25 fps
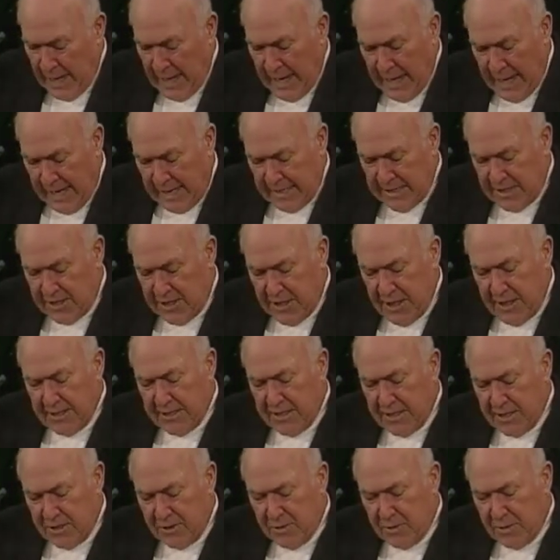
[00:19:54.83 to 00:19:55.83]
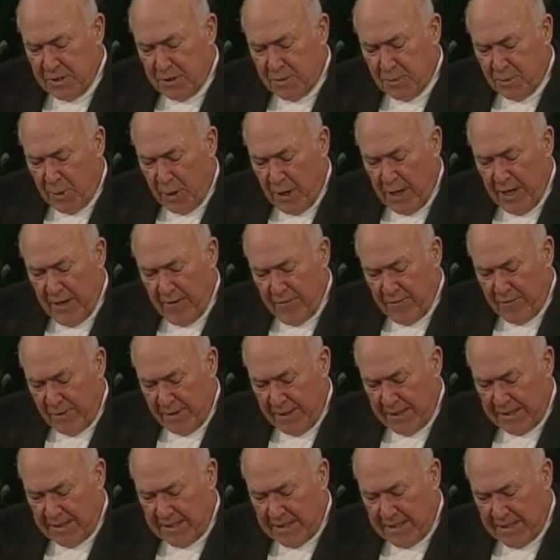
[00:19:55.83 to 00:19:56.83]
As Jesus was praying
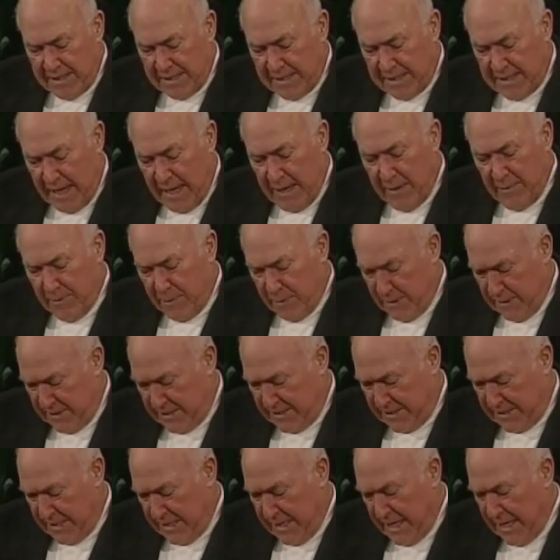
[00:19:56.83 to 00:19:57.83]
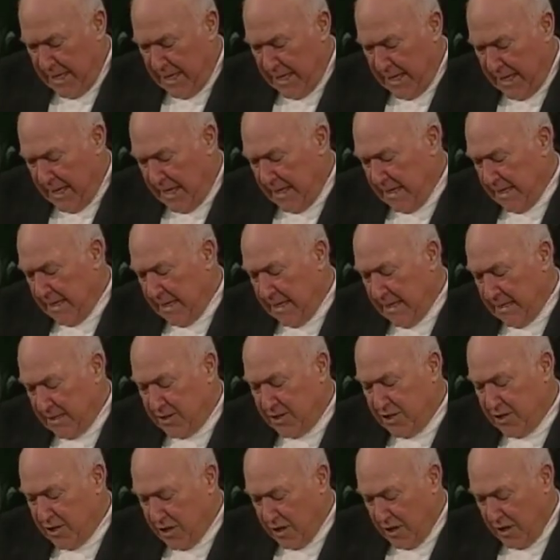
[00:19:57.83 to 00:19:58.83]
for his disciples and
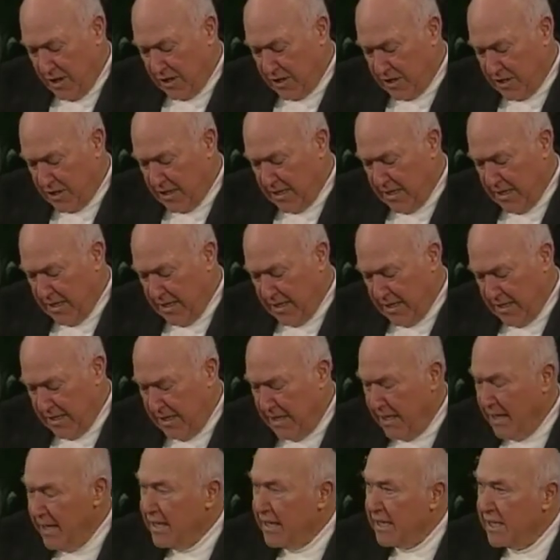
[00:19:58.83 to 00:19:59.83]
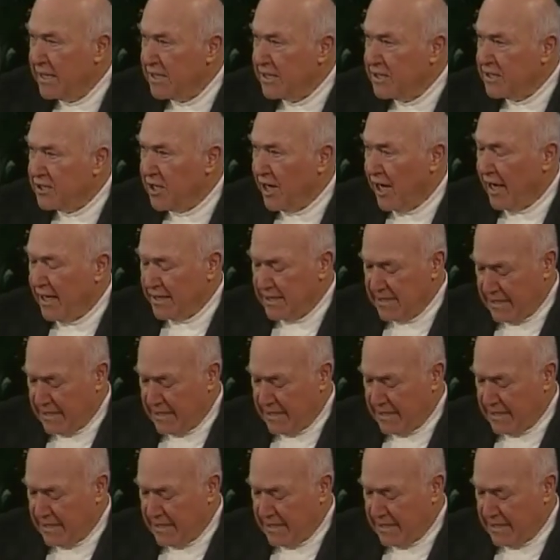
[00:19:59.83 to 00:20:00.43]
his church in John